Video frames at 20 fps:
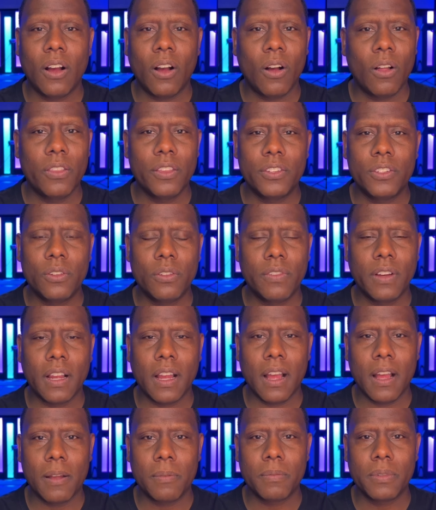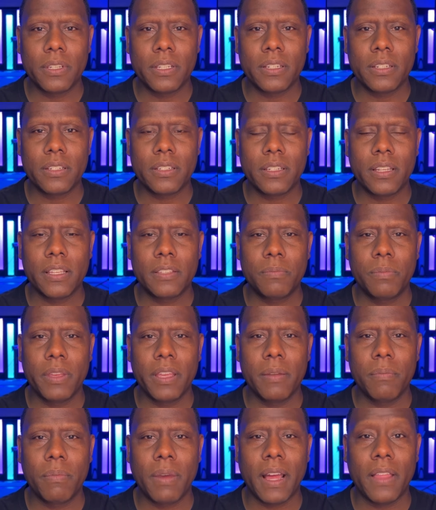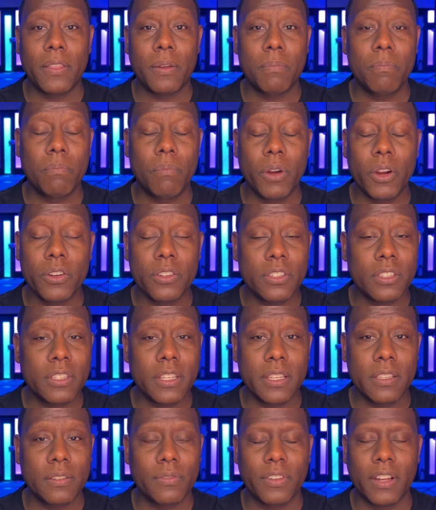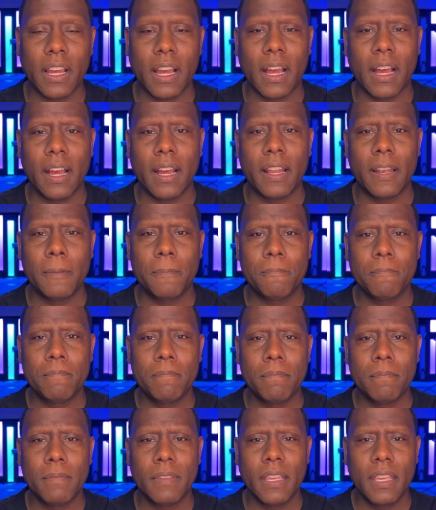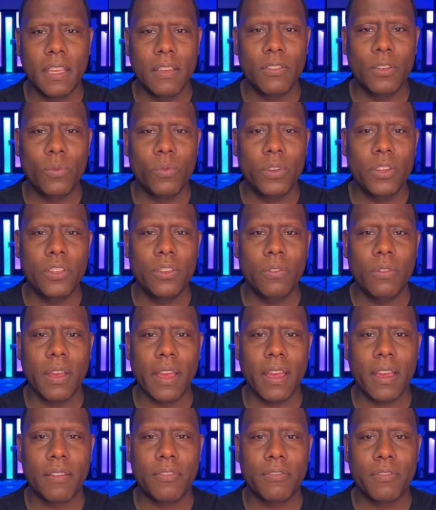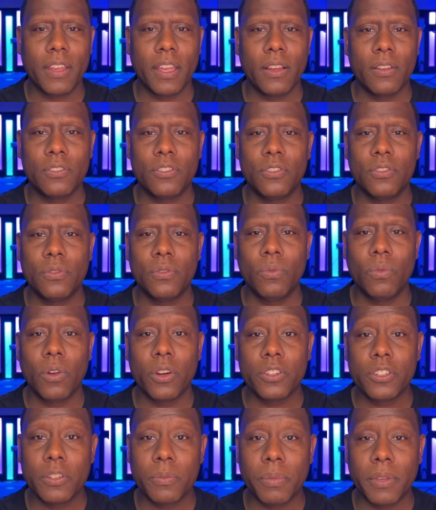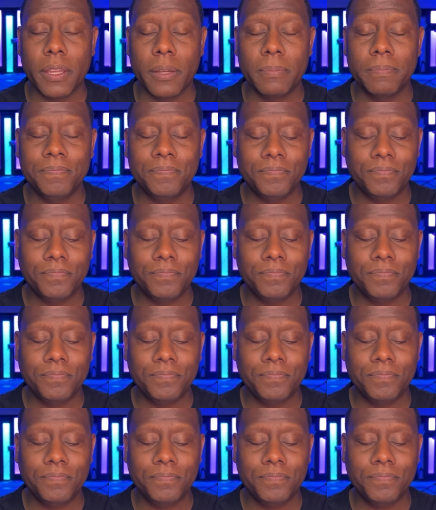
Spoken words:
all that you have accomplished has been by the mercies of God, even when you have failed to worship Him